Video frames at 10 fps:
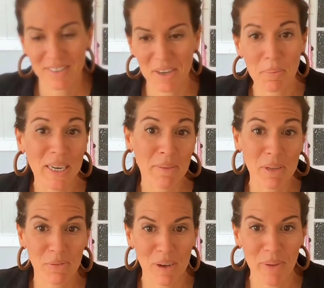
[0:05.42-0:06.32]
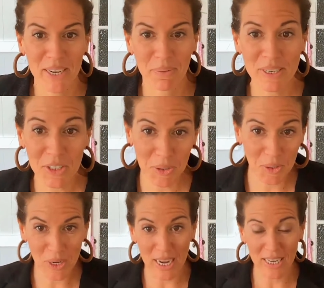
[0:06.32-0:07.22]
So my name is Fabienne Wintle
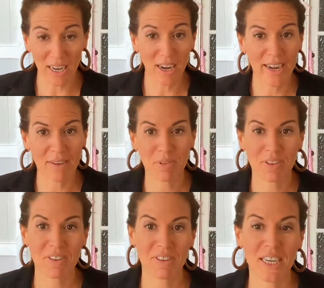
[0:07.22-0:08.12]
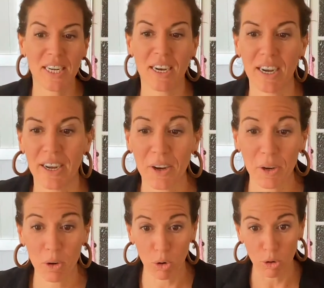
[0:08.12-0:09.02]
and I am the
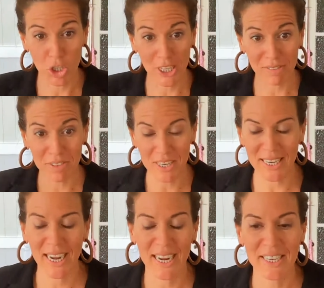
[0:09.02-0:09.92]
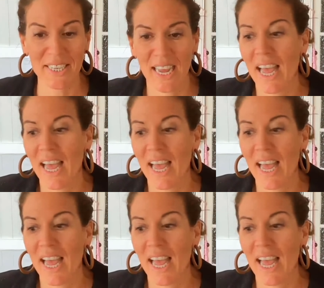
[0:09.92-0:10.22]
CIO or Chief Tech Head